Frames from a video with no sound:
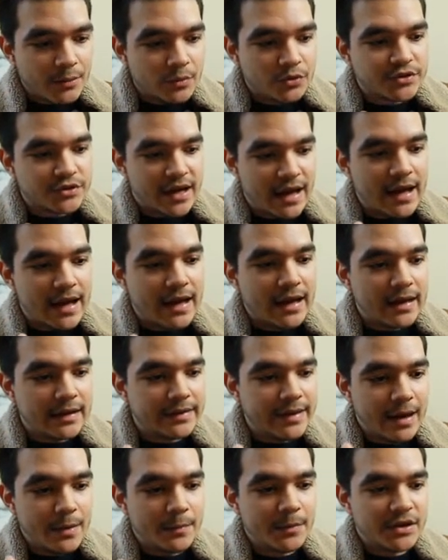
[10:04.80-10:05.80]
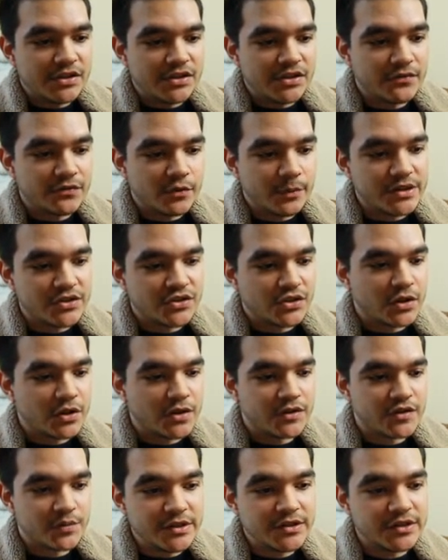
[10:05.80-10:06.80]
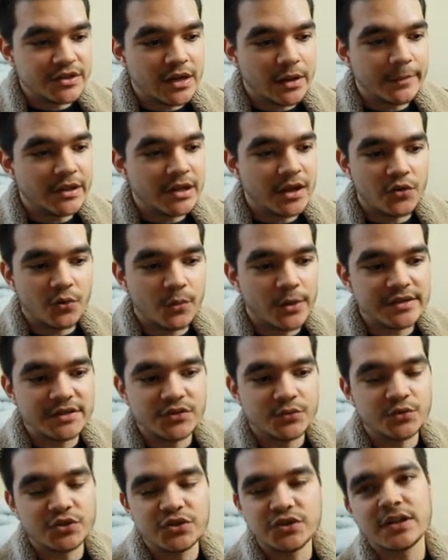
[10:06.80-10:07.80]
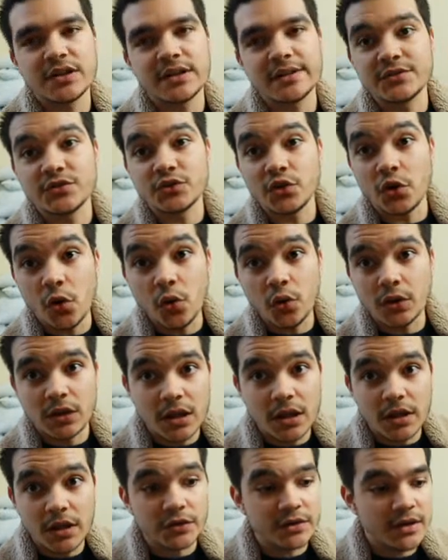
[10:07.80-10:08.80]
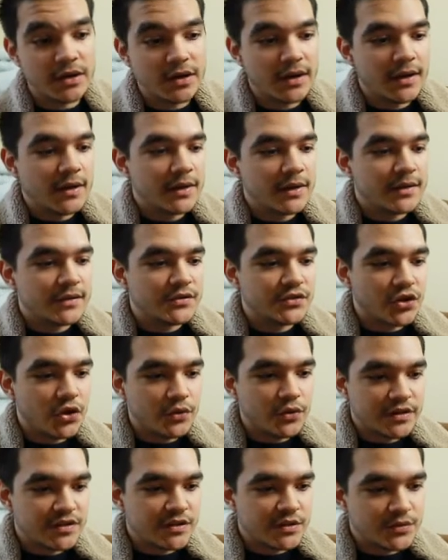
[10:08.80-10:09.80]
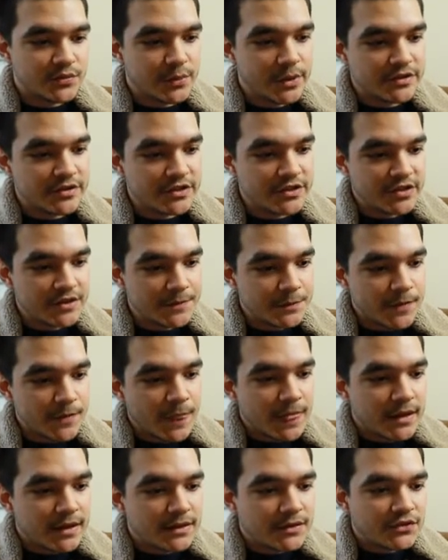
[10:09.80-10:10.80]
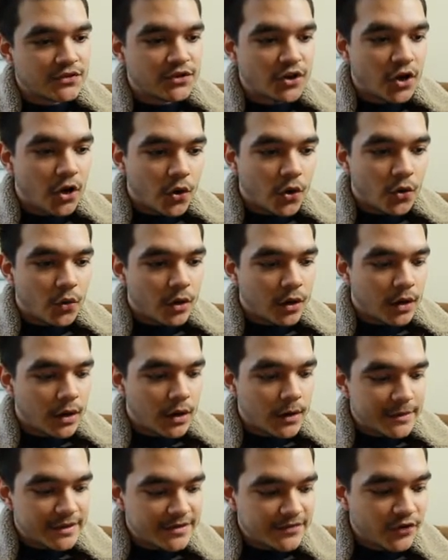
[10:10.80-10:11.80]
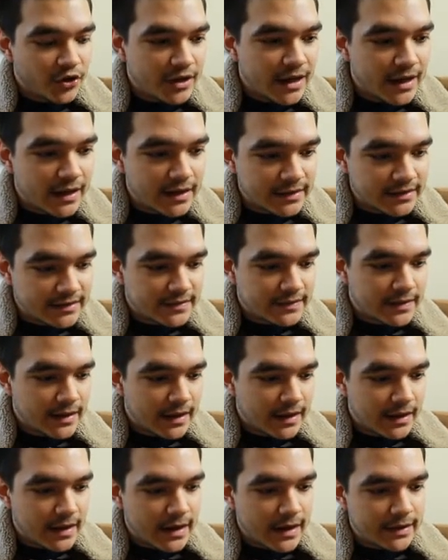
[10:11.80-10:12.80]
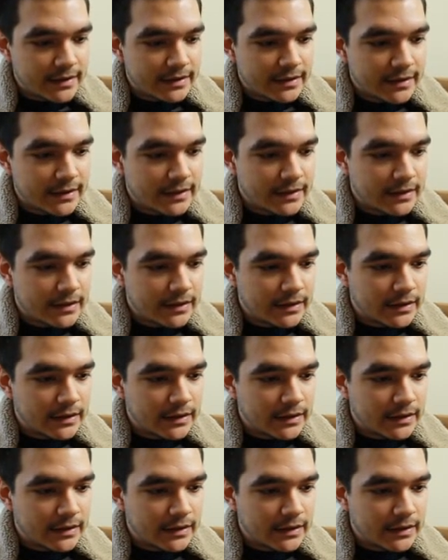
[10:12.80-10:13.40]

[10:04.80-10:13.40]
to add that much information on the spreadsheet. I mean, otherwise it would just get so cluttered. So this is the spreadsheet. So it's very nice that I can